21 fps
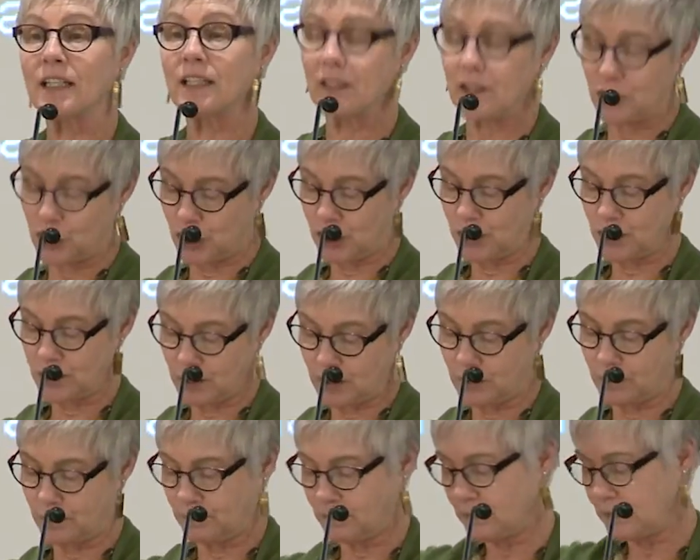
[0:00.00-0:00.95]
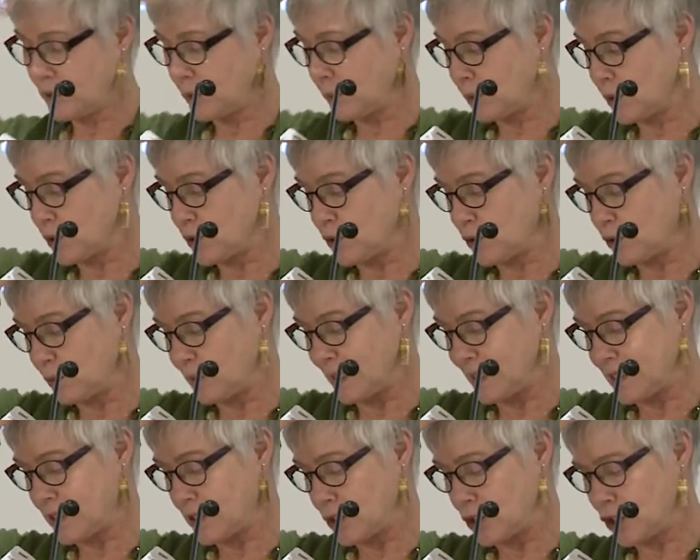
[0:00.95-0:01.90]
she's the person who
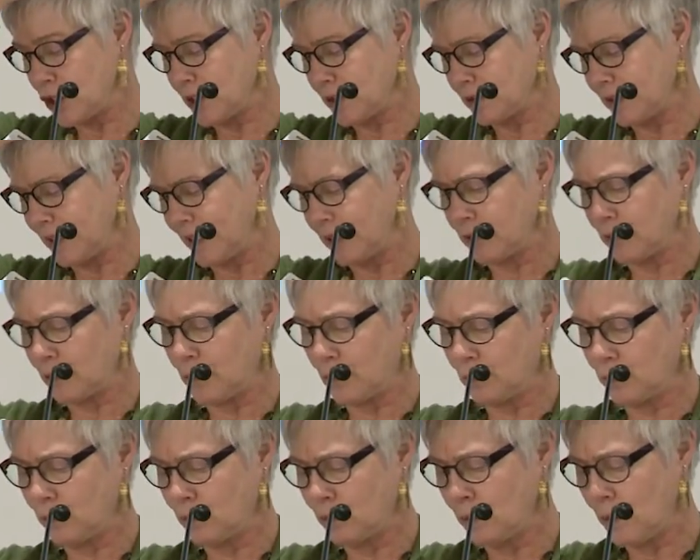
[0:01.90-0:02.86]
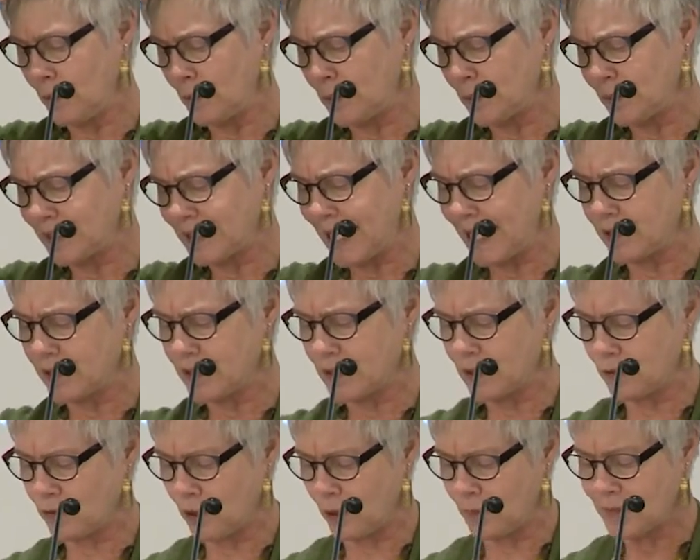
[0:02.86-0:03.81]
plays the cheerleader, the woman with Down
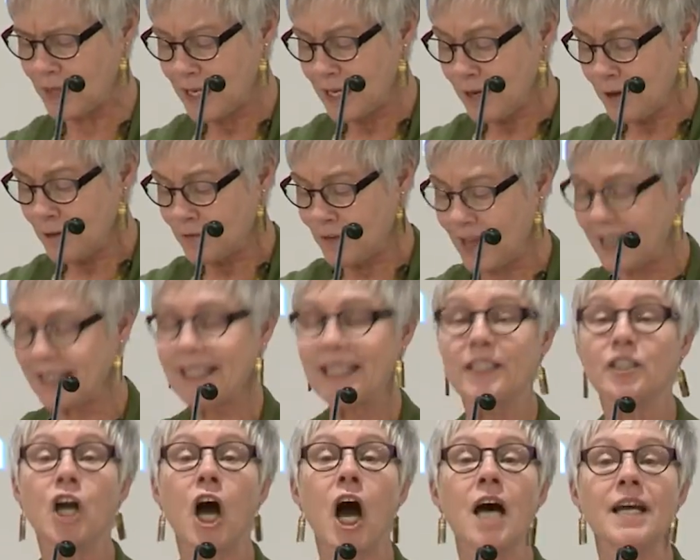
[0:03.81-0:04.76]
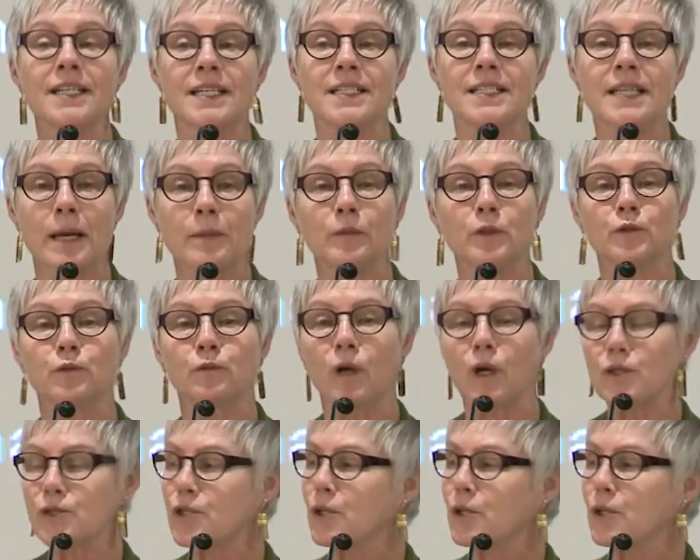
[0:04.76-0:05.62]
syndrome, finding non-disabled roles.